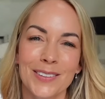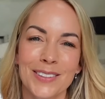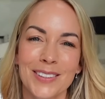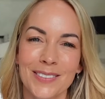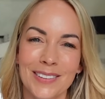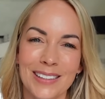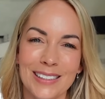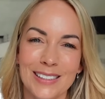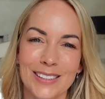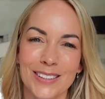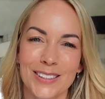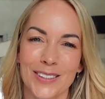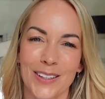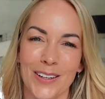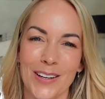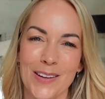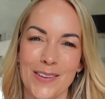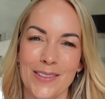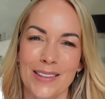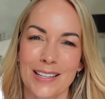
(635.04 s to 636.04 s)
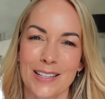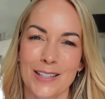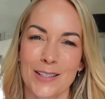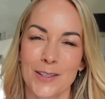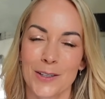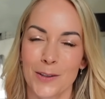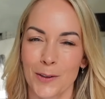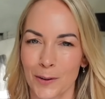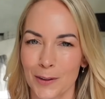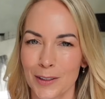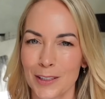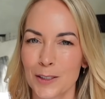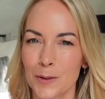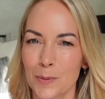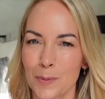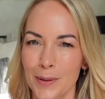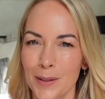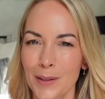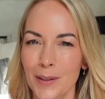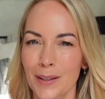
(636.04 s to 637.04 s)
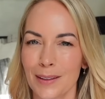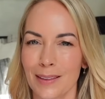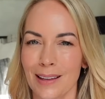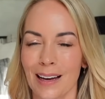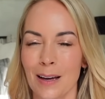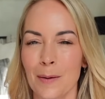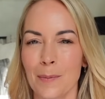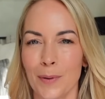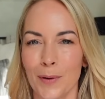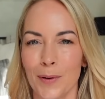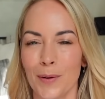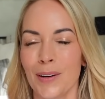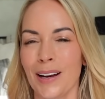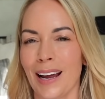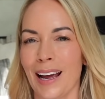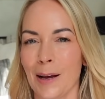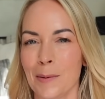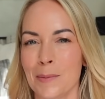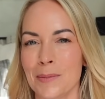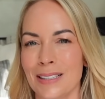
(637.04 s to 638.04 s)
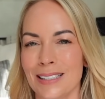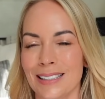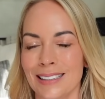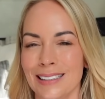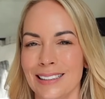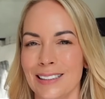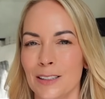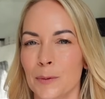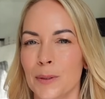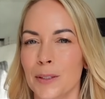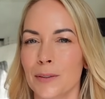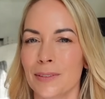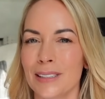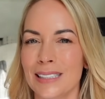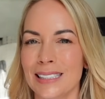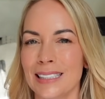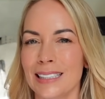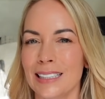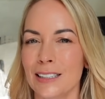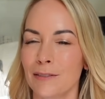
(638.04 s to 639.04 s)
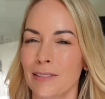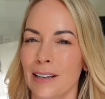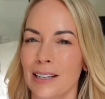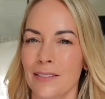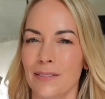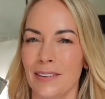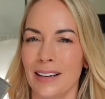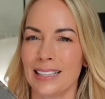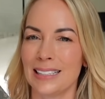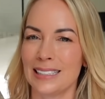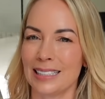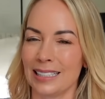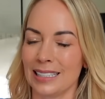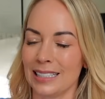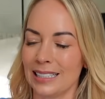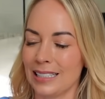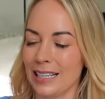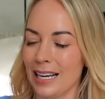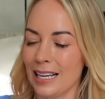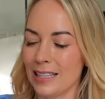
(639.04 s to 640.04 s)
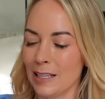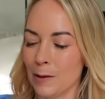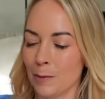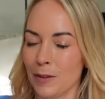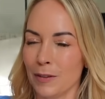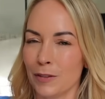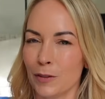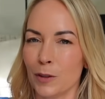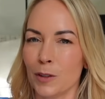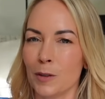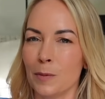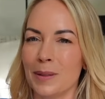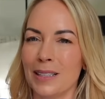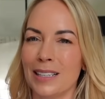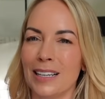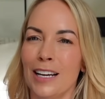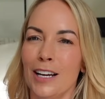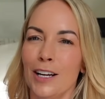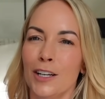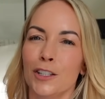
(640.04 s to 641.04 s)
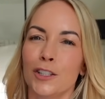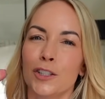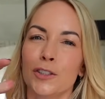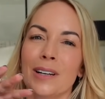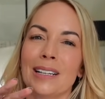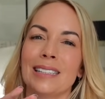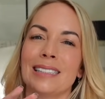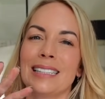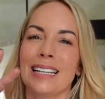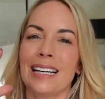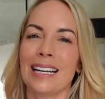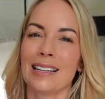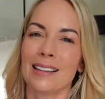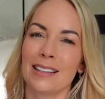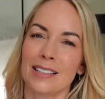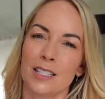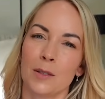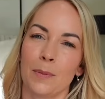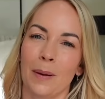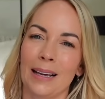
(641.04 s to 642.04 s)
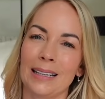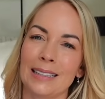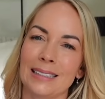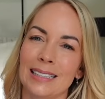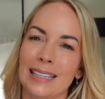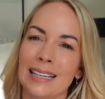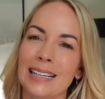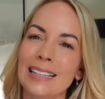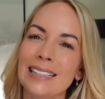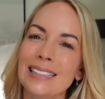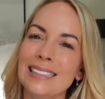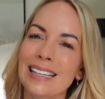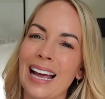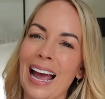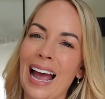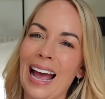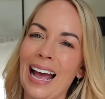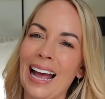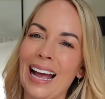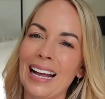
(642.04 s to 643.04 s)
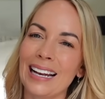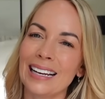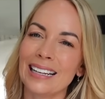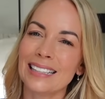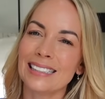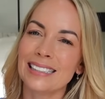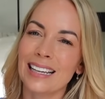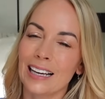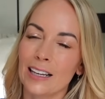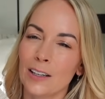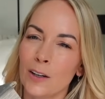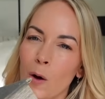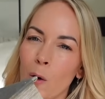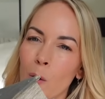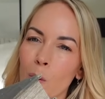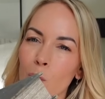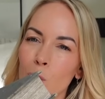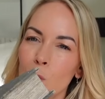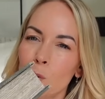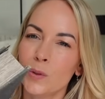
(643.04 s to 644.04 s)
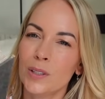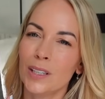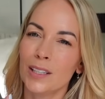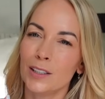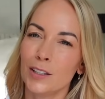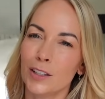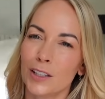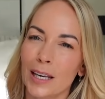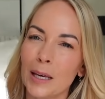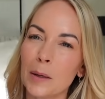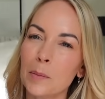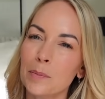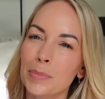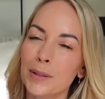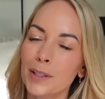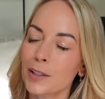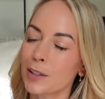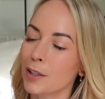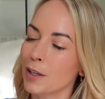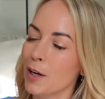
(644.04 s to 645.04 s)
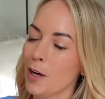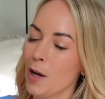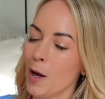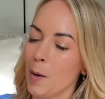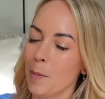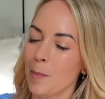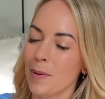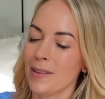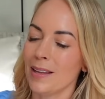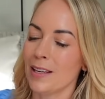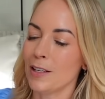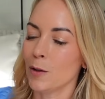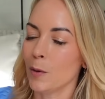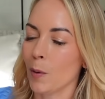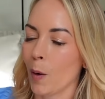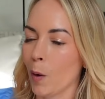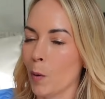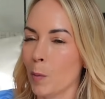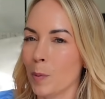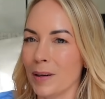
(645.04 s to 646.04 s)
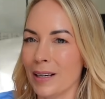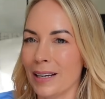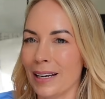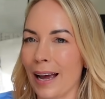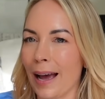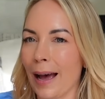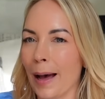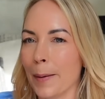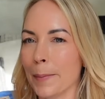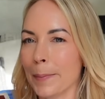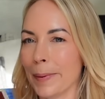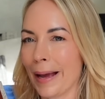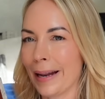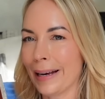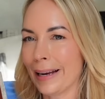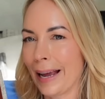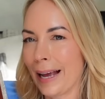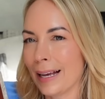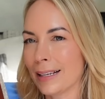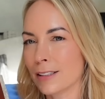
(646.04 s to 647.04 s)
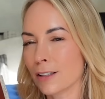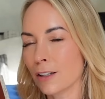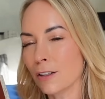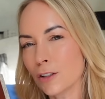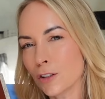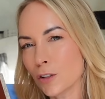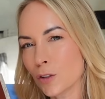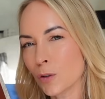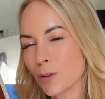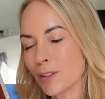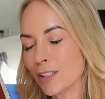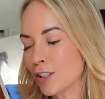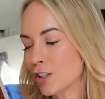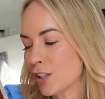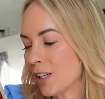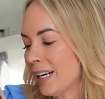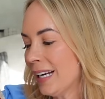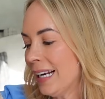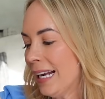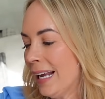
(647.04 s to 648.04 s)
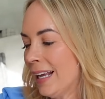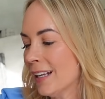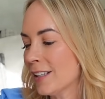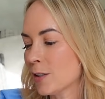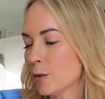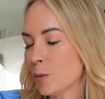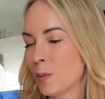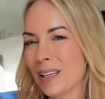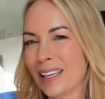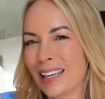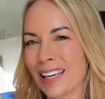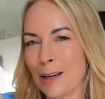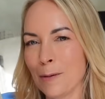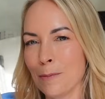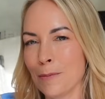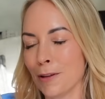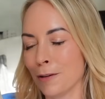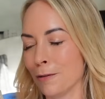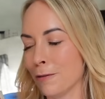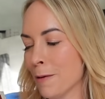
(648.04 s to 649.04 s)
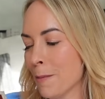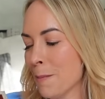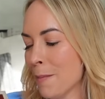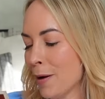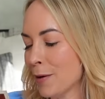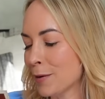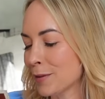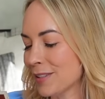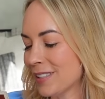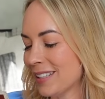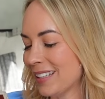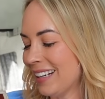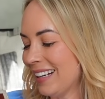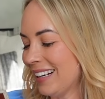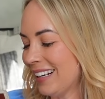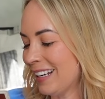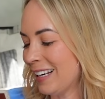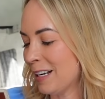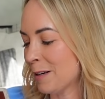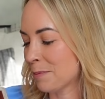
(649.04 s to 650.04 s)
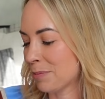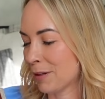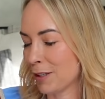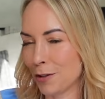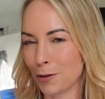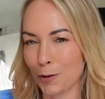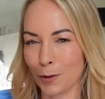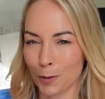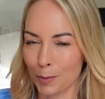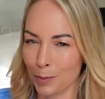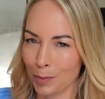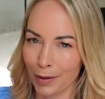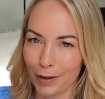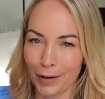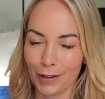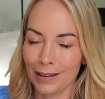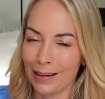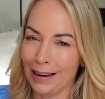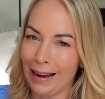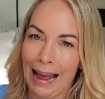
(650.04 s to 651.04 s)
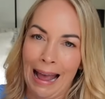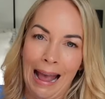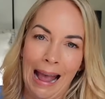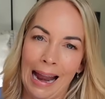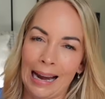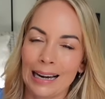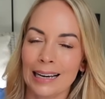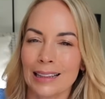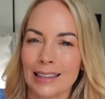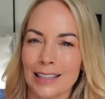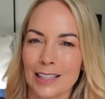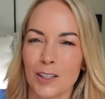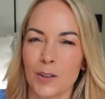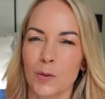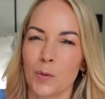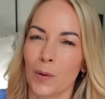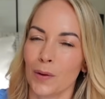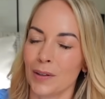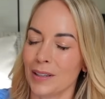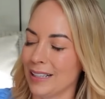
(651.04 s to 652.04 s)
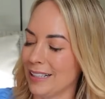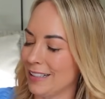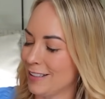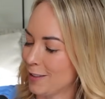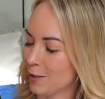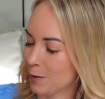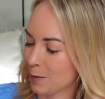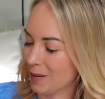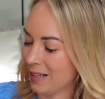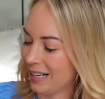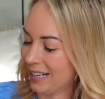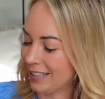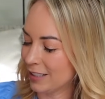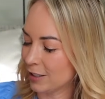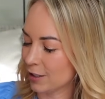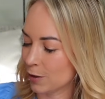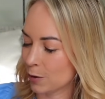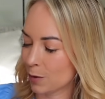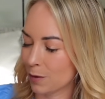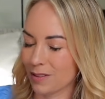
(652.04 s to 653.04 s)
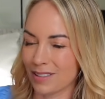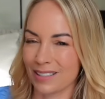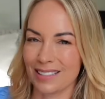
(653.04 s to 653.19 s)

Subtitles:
also wanted to show you this storage book that I bought on Amazon. We recently renovated, and then we've sort of been dressing the spaces, and it's like an old looking book, but then you open it up and it has got storage in it. So we keep the remote in it, but you could put anything you want into it, and it just sort of